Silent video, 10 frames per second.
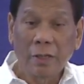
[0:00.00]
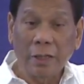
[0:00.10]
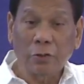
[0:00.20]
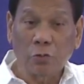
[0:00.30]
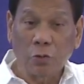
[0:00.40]

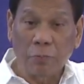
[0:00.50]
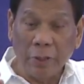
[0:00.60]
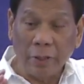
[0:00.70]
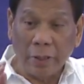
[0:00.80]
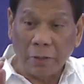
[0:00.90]
That would
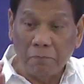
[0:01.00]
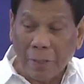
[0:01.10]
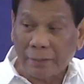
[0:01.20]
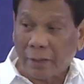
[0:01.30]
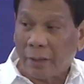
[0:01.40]
be a
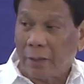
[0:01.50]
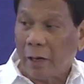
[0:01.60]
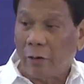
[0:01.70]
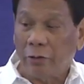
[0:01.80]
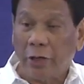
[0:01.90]

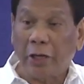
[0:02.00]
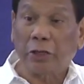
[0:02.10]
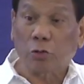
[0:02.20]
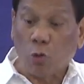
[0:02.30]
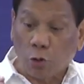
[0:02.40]
battleground.
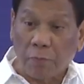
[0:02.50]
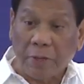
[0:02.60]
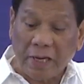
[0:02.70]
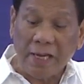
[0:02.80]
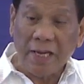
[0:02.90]
It would
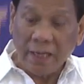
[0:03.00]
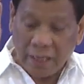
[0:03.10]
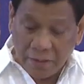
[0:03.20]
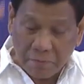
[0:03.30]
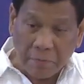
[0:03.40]
be
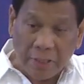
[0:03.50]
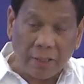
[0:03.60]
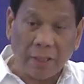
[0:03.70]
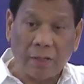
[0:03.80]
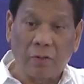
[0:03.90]
in
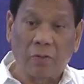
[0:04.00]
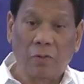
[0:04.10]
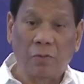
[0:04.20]
Mindanao,